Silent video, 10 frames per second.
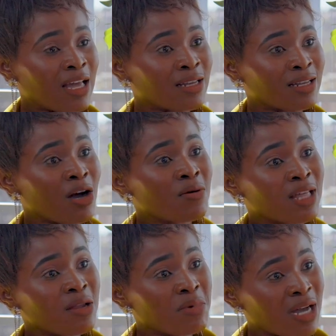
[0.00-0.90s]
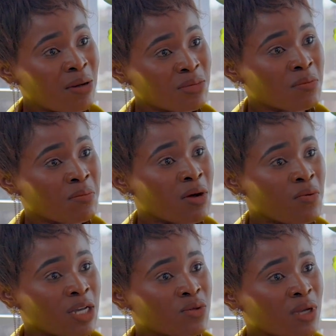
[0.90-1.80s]
And now that becomes a
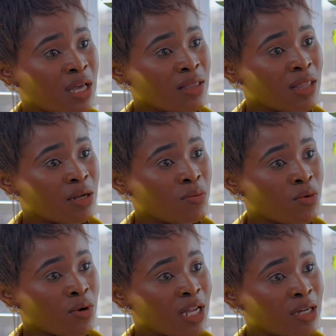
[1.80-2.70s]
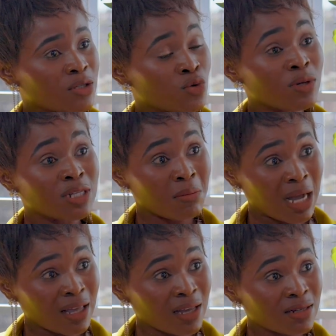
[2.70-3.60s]
barrier to get that product to the
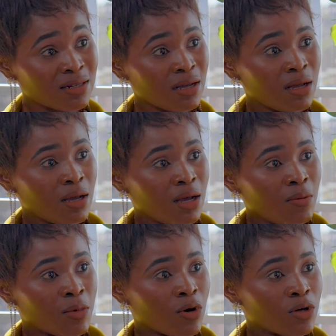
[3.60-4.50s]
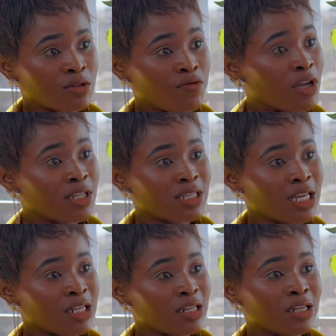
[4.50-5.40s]
market. Because, for
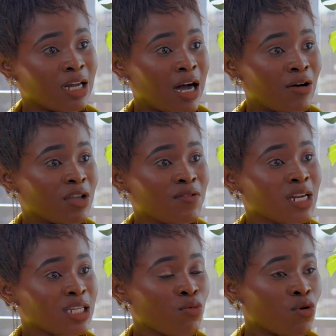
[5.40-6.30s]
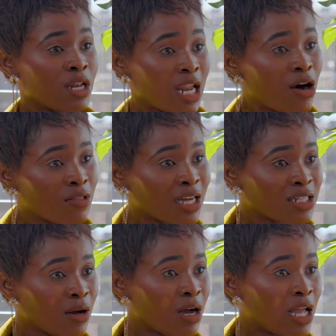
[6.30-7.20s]
instance, I'll give an example. Now
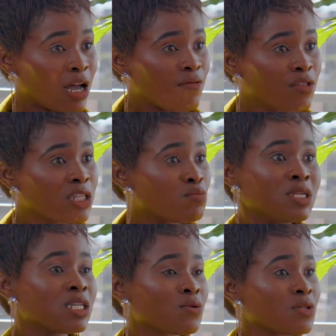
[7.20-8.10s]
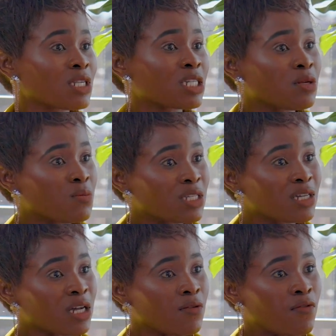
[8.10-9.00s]
that I have this building and construction
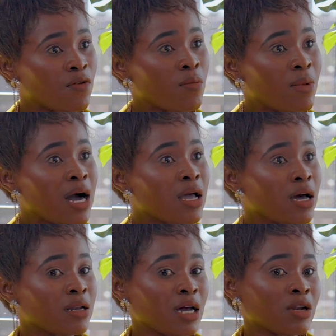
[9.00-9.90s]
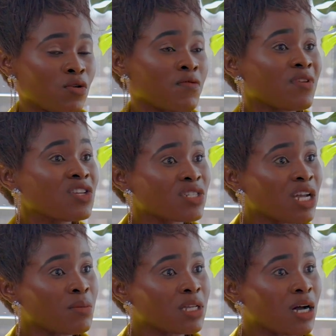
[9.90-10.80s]
material from
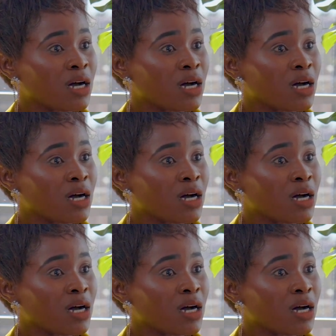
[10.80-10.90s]
unconventional